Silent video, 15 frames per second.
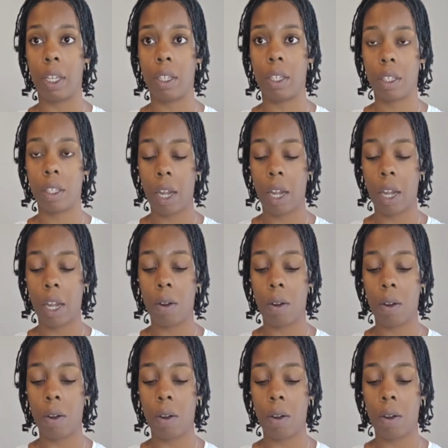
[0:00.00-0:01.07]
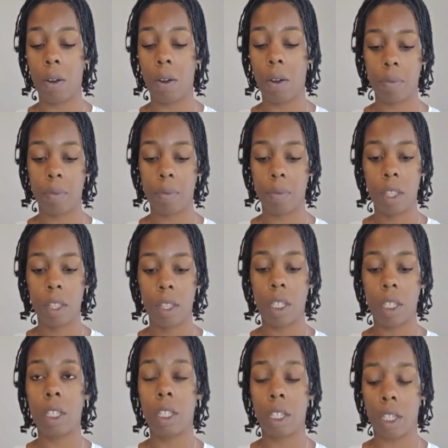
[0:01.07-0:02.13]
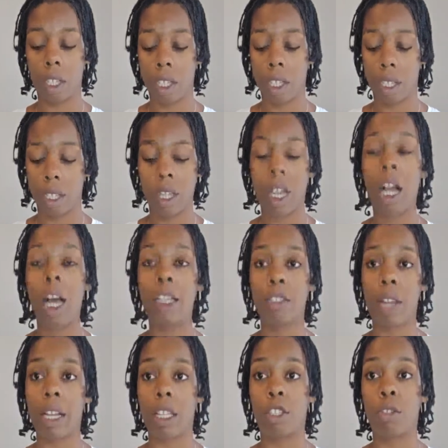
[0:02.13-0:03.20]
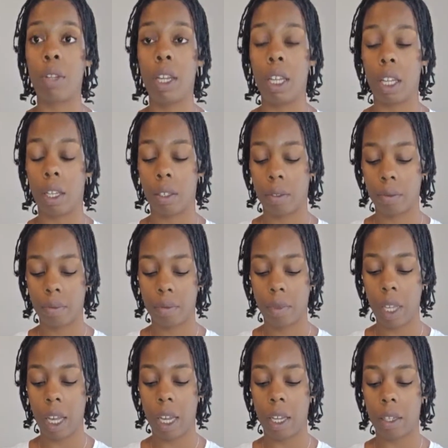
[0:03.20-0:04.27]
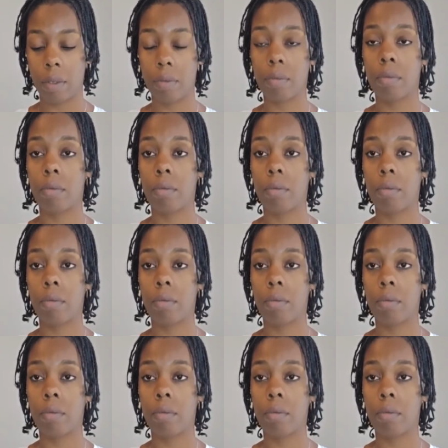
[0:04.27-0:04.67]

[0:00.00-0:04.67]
Okay, because they don't understand the contract, the treaty. Yeah.